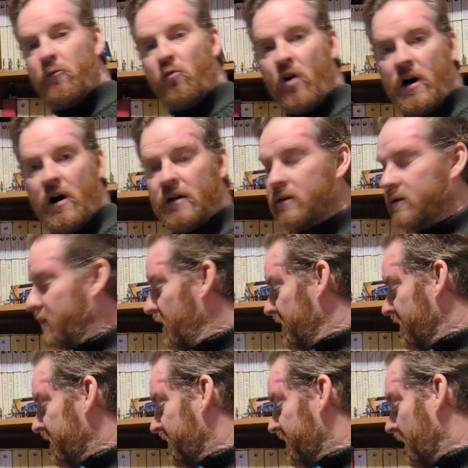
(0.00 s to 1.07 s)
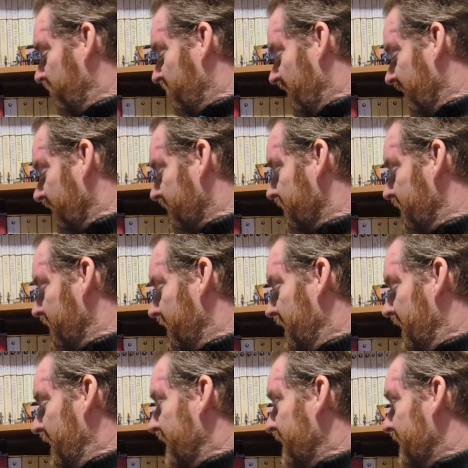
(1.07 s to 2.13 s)
et moi, the subject,
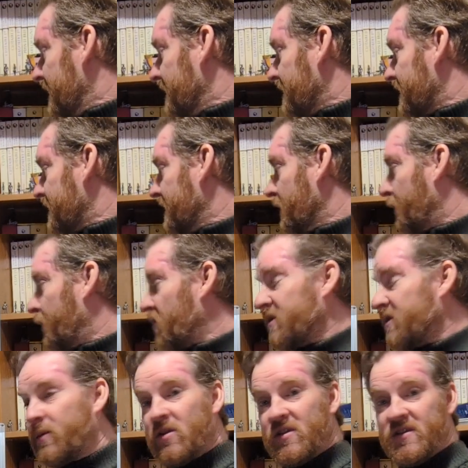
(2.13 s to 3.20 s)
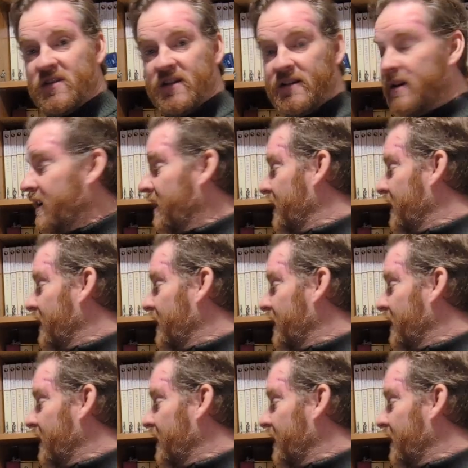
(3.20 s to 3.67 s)
is in the first person